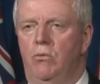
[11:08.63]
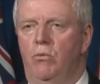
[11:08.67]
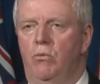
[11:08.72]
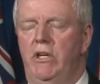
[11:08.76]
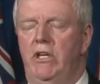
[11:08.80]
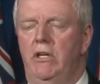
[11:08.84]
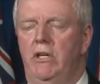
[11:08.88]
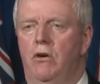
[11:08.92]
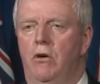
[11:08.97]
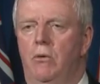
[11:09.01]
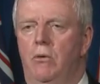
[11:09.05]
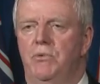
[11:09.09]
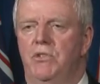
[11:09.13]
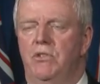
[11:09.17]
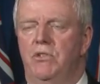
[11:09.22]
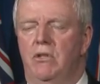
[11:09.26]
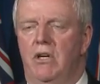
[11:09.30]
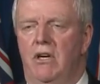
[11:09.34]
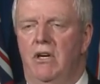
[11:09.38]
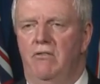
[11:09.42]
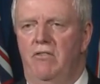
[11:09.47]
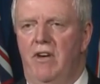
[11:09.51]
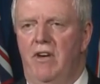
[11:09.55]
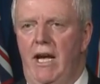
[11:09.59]
we hope
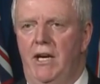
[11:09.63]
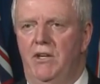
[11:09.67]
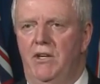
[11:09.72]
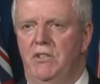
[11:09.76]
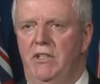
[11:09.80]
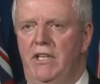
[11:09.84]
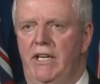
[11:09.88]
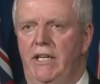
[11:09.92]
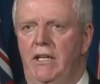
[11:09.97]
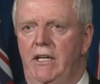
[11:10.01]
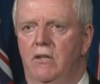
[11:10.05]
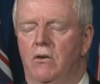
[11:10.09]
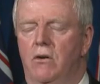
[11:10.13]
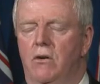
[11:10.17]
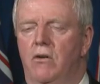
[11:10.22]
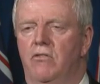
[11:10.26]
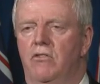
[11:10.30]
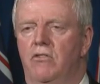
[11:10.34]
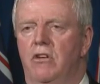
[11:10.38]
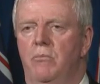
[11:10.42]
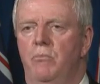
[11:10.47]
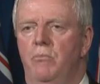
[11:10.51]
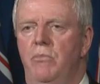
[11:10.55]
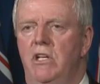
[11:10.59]
to have vaccinated
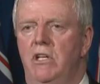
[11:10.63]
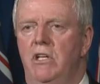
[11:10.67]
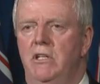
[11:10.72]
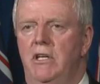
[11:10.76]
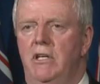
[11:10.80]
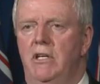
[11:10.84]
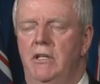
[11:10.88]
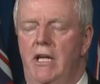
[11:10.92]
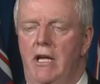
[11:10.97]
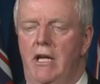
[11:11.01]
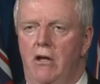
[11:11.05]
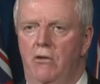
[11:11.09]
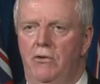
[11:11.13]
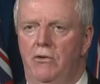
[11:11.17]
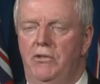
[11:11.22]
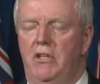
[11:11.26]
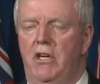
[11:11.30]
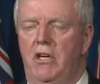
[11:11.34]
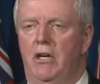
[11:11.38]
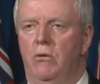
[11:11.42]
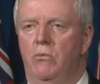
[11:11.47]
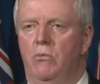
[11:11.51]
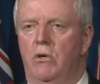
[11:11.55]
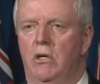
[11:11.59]
over 1 million
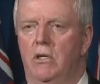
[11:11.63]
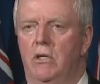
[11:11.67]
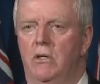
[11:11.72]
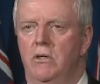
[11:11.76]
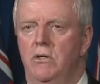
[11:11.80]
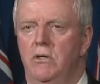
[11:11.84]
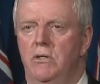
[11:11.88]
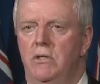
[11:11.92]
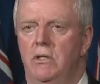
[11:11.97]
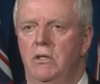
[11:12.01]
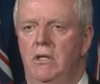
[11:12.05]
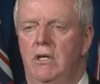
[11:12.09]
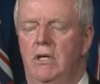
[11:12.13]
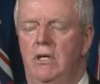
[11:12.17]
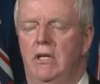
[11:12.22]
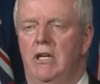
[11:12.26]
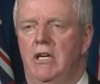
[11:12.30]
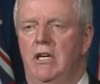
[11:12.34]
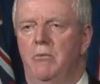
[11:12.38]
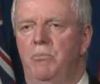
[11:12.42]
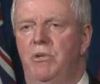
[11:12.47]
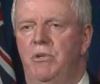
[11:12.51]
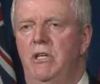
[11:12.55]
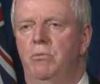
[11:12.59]
healthcare workers
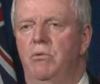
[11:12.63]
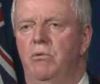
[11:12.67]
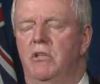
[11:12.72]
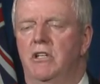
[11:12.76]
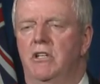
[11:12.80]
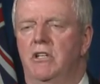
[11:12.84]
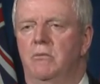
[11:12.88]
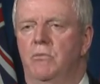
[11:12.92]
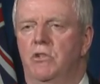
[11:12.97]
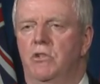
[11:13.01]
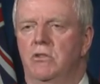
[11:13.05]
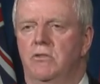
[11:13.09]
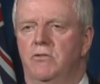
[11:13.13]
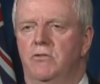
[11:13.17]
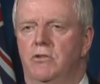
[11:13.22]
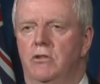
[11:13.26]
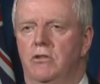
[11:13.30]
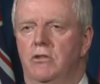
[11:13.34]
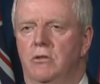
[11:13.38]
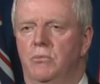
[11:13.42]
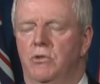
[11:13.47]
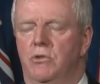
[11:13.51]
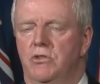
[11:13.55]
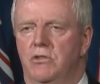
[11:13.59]
and people in the most
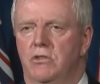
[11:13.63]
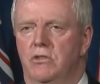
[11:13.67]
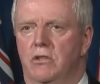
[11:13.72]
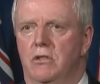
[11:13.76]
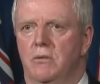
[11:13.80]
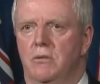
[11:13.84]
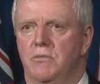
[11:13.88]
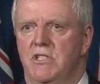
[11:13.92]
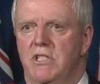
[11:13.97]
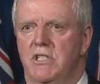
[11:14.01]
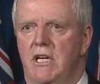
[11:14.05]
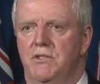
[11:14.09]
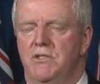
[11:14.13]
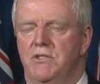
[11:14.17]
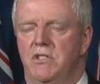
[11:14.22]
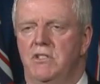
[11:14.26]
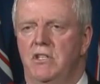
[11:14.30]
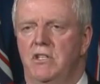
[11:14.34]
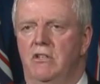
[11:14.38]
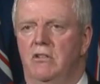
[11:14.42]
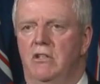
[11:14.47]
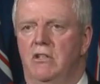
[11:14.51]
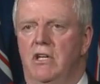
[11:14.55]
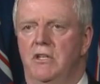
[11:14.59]
vulnerable
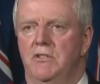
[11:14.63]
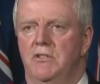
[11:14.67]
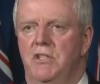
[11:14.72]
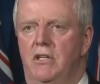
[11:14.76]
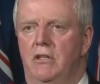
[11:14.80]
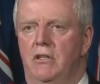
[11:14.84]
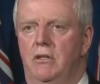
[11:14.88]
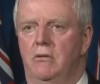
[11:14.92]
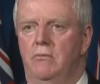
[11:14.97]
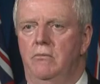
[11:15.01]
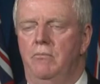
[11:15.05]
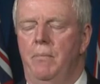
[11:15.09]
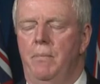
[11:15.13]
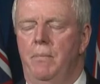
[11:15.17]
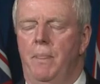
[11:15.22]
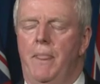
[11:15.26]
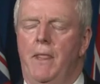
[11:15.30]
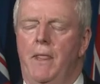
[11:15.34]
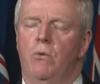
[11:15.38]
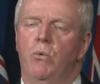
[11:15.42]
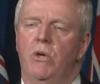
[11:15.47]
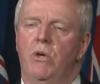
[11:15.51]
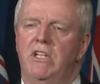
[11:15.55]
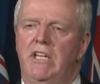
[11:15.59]
circumstances here in Ontario.
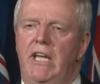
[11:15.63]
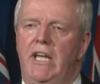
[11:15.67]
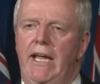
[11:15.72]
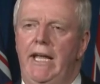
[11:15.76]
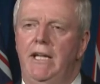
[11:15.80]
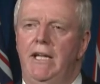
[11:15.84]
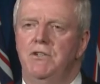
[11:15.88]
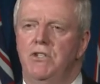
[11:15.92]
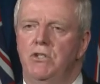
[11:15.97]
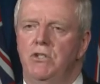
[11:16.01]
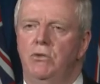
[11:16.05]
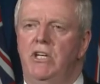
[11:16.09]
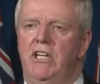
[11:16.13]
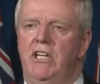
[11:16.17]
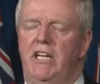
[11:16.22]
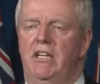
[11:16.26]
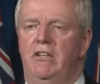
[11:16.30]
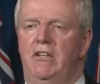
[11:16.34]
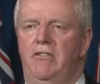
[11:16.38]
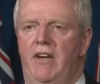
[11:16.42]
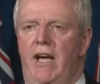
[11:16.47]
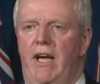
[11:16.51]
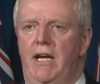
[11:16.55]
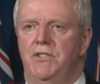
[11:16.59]
We can't do it
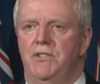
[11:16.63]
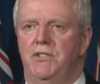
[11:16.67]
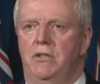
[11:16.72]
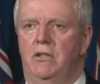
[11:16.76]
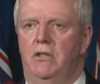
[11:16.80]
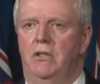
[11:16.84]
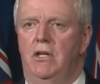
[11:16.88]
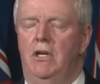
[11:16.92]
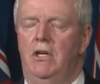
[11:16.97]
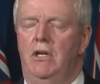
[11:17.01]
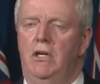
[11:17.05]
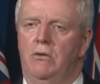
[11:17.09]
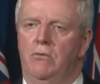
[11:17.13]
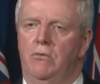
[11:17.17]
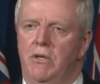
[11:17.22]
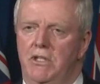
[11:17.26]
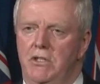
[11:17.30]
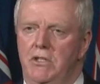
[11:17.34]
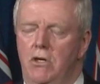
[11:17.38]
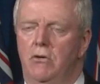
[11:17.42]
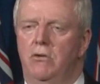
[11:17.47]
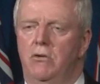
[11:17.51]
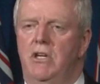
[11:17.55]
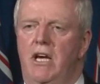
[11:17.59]
any faster.
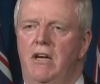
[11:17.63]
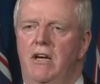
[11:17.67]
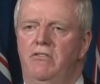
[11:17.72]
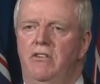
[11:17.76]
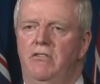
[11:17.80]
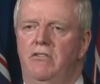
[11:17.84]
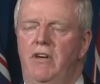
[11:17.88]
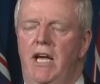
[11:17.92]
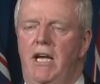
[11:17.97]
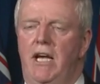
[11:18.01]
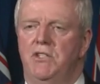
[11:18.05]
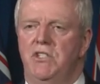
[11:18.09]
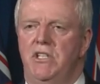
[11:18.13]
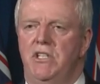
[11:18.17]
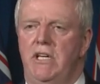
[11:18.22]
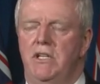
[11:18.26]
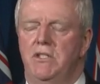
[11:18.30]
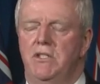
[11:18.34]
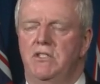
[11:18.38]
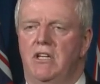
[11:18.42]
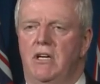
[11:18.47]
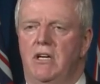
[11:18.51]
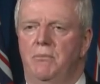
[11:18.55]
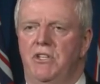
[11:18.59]
We don't have the
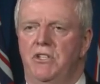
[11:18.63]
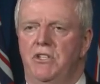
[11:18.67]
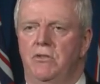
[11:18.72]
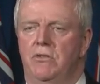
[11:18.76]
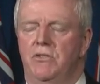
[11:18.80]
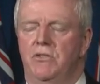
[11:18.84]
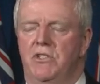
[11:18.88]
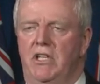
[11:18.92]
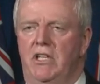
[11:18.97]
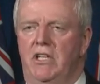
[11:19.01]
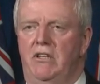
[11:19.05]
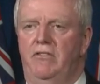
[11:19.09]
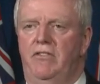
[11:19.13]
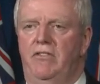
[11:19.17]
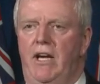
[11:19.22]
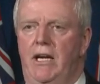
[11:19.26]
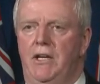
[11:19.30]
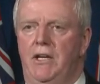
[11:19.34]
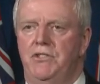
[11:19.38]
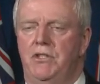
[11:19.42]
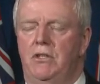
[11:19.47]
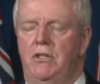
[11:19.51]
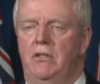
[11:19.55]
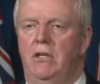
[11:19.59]
vaccines coming to us any
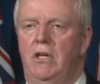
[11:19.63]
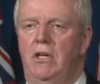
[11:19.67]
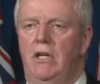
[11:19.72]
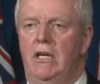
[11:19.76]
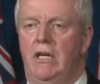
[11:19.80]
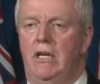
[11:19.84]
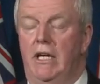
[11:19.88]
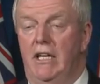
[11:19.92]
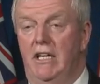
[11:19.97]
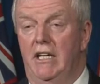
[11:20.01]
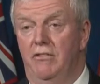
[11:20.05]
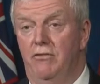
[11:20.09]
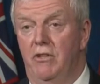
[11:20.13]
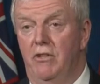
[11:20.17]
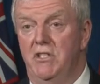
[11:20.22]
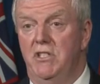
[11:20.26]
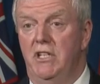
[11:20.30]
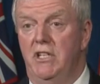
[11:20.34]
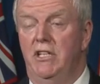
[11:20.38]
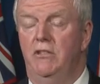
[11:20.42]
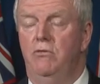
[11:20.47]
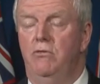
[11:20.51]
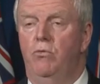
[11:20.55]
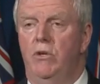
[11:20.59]
faster, and if we
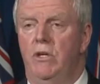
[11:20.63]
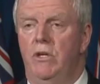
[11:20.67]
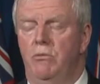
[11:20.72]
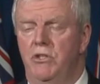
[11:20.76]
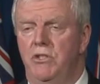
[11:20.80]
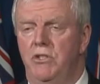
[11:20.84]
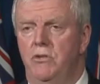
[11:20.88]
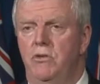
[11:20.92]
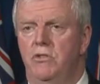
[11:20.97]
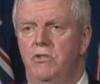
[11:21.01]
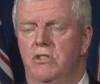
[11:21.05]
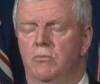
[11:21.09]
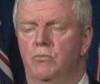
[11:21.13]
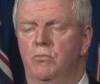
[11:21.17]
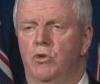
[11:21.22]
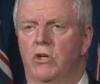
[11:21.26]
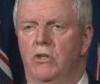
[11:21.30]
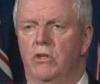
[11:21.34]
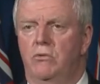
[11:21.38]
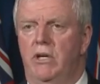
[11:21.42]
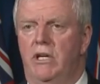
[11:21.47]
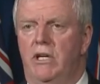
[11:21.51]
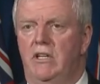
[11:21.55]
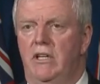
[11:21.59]
did, we would use them
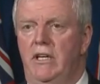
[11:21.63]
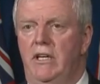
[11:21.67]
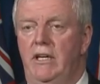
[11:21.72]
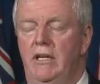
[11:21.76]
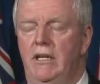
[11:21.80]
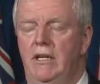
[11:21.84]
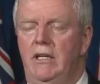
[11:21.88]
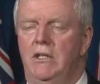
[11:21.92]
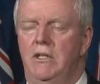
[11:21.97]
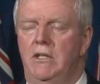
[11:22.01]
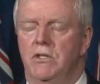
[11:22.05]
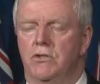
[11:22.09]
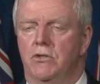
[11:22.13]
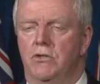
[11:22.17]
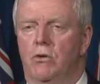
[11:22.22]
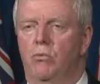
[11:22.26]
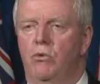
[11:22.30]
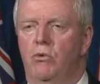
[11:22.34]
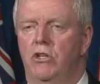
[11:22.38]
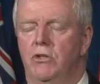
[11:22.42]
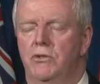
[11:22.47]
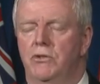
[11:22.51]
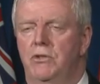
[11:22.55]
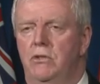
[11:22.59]
more quickly, so
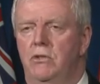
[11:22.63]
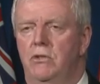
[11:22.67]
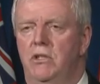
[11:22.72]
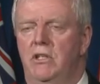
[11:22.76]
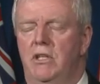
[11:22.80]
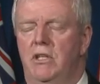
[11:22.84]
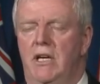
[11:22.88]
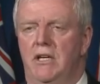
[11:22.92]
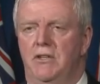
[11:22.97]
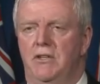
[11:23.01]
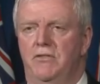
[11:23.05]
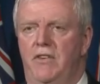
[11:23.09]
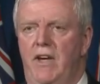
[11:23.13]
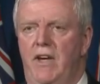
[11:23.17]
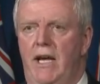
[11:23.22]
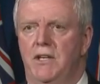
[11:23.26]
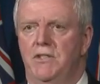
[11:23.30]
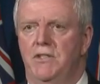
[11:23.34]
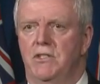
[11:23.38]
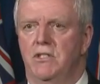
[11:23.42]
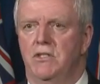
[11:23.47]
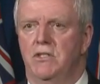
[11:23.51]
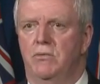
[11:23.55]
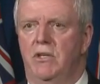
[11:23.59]
we'll do it as
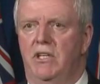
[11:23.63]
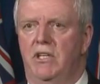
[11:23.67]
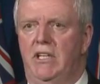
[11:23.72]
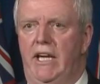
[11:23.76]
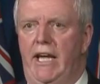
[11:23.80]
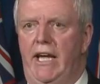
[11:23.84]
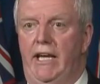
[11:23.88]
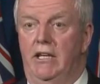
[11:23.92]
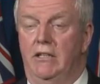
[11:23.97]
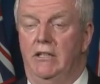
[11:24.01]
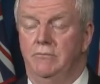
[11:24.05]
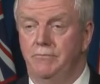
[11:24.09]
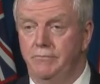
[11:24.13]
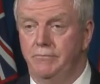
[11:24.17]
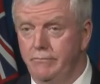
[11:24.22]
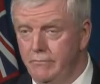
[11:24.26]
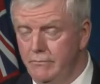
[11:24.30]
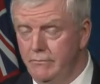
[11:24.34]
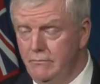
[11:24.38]
fast as we can. And